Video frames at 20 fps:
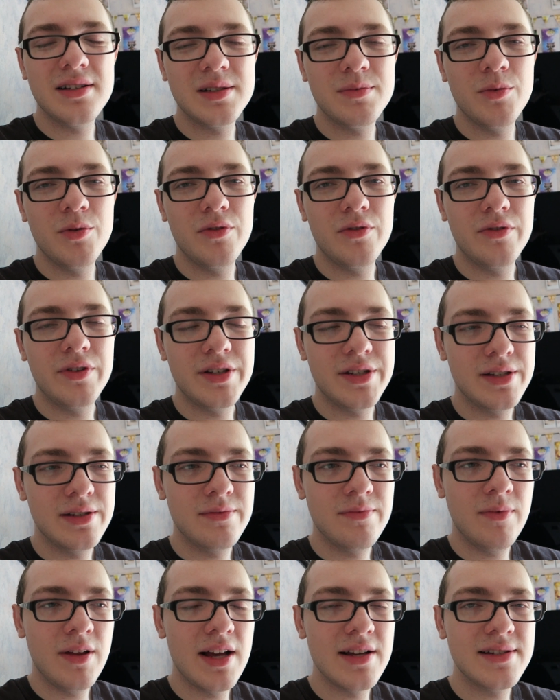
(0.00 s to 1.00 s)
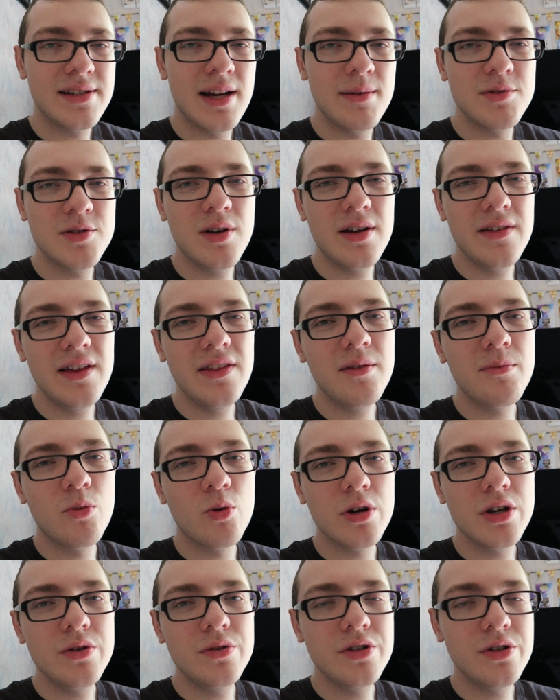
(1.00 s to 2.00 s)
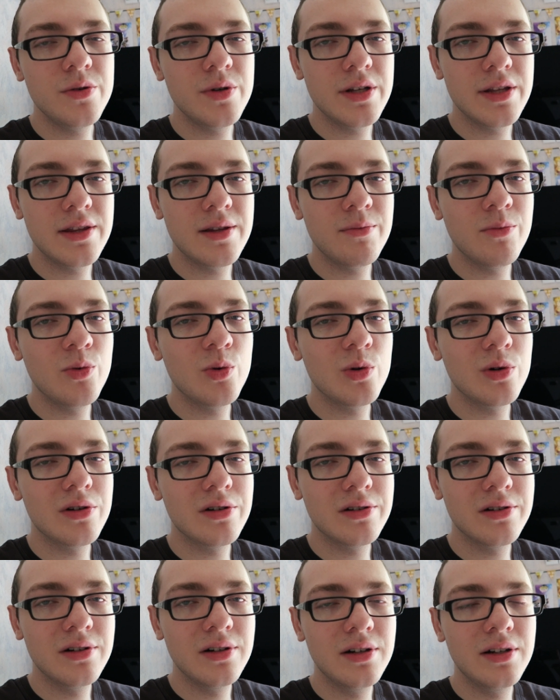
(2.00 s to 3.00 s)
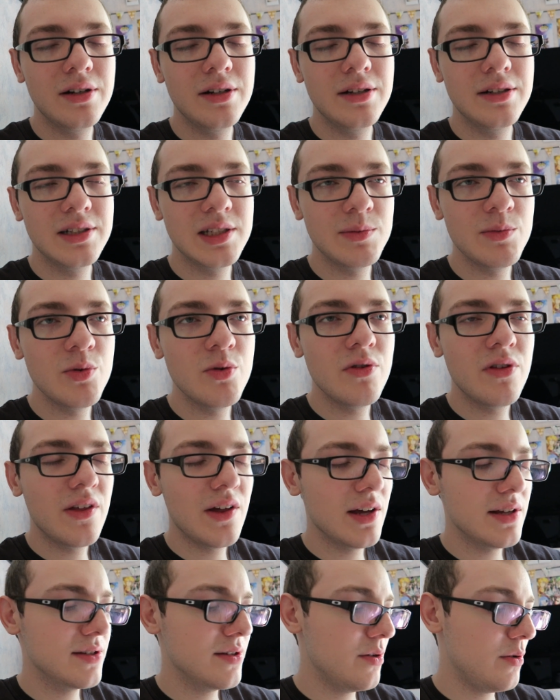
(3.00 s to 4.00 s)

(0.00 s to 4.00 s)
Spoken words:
smoother this last time. So I think the more you do it, the more smooth things